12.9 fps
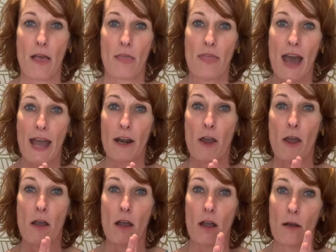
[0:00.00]
that
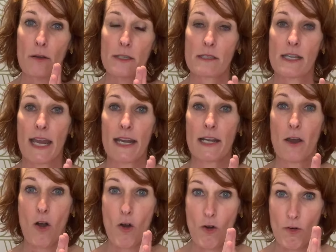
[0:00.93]
state
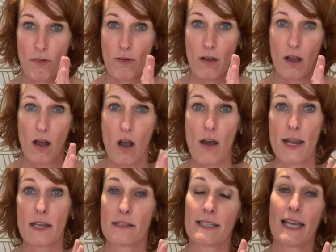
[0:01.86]
of
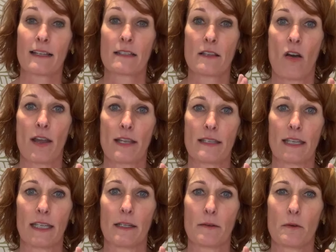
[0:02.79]
heightened anxiety,